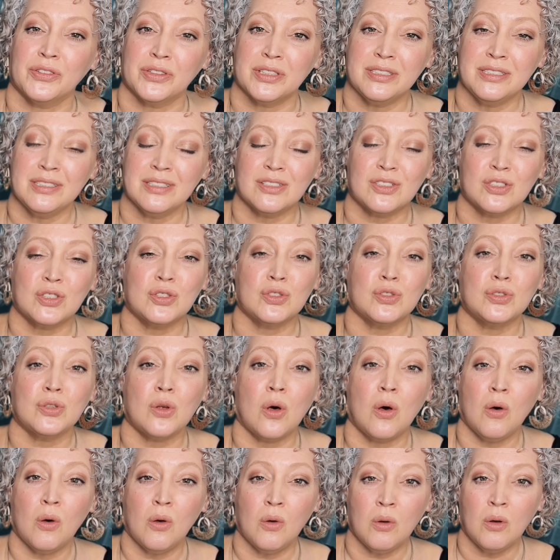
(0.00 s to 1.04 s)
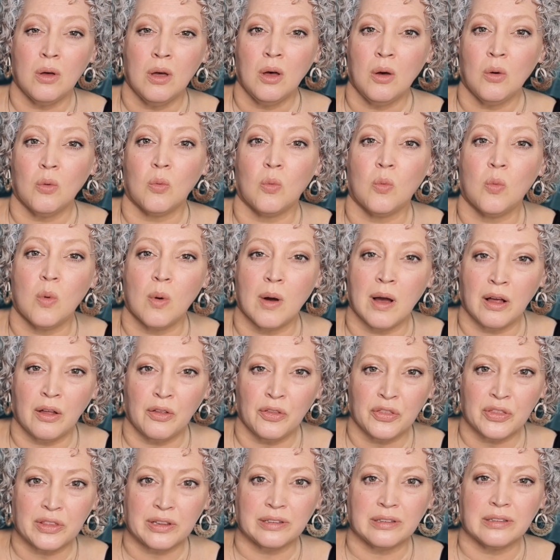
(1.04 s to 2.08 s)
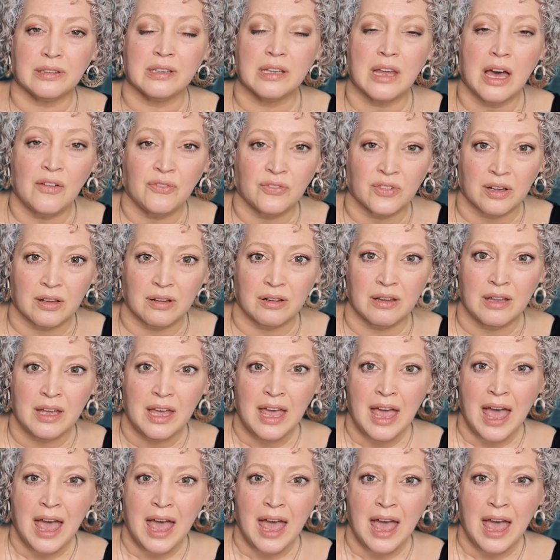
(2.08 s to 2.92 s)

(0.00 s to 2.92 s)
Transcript: This is soul wealth level.